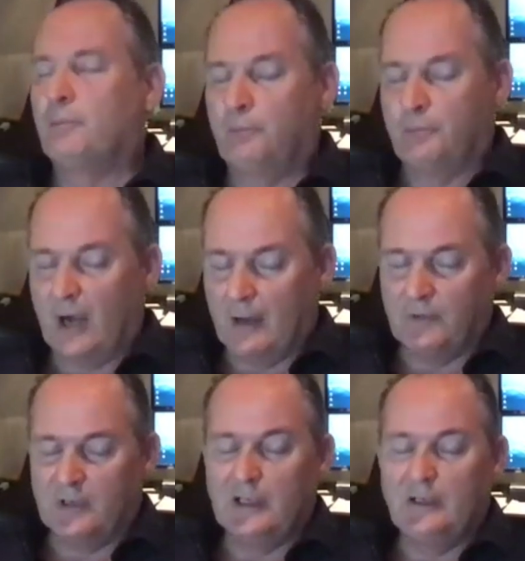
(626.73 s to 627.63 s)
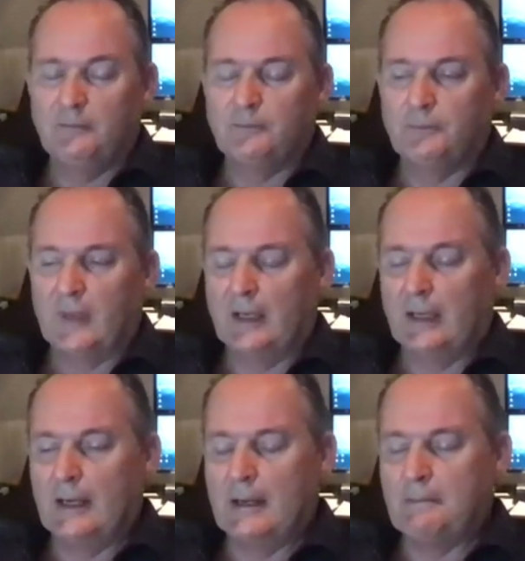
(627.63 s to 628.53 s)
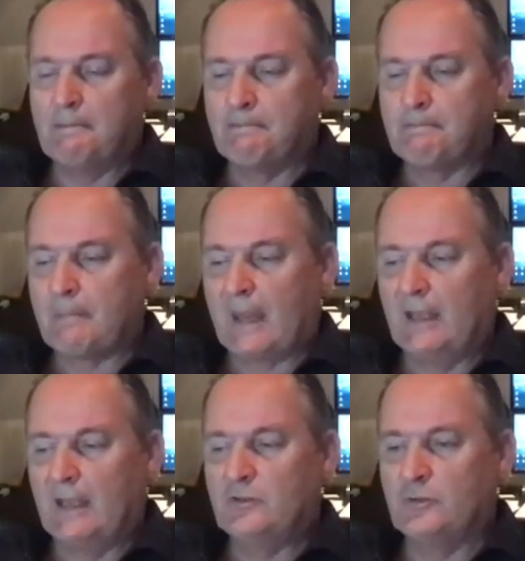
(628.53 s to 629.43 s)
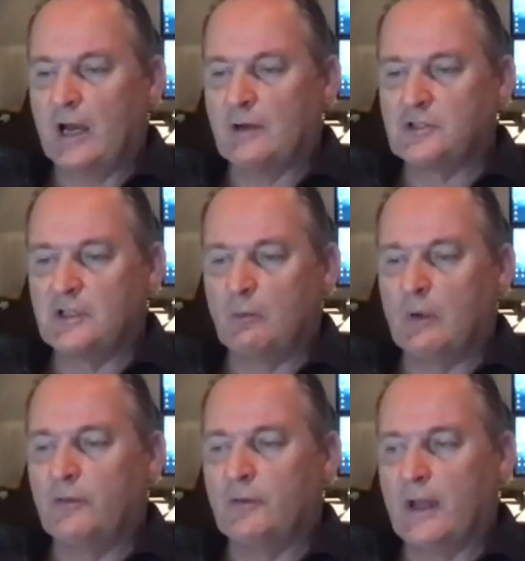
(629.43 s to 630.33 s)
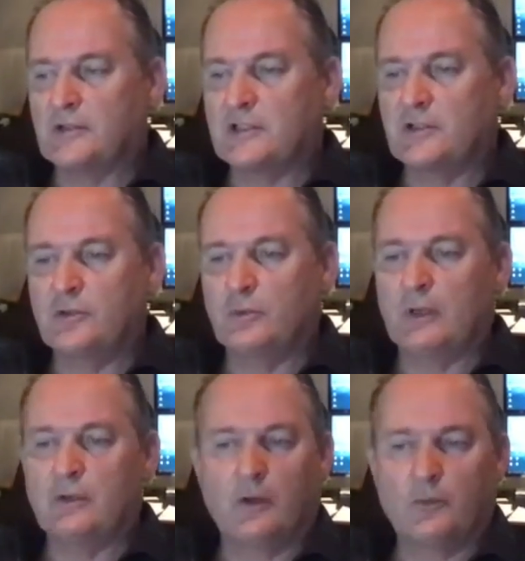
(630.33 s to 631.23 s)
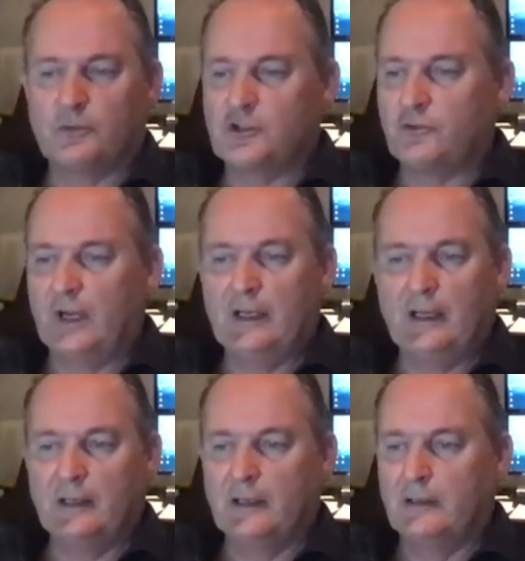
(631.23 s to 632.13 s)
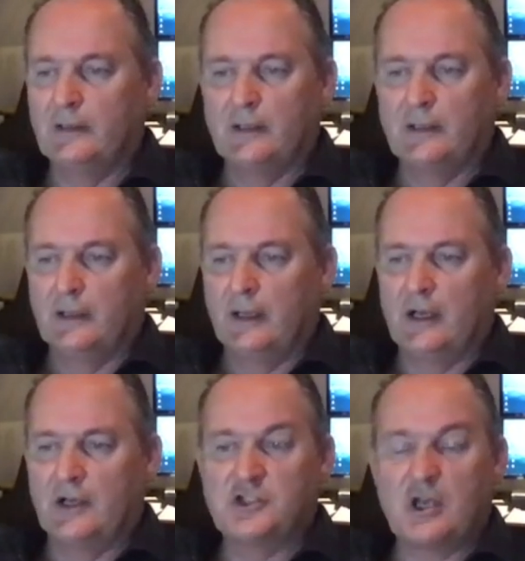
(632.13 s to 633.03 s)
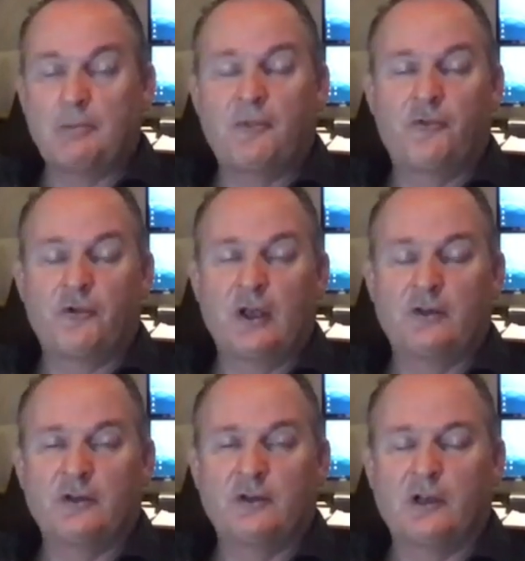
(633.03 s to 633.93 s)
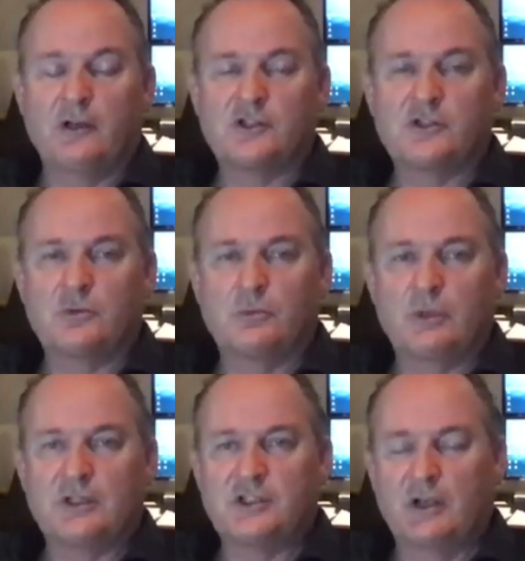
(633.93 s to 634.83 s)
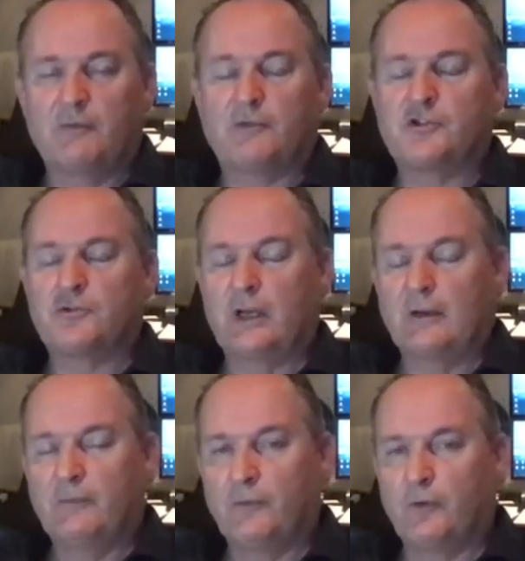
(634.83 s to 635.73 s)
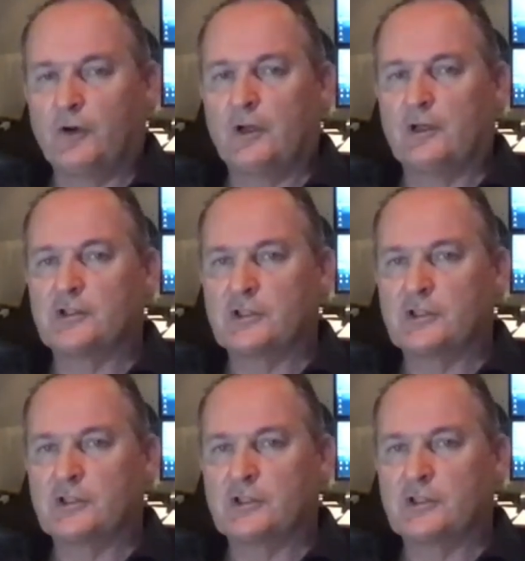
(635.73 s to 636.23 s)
privately in 2001, 2002, when gold was trading sub $300, when silver was trading $4.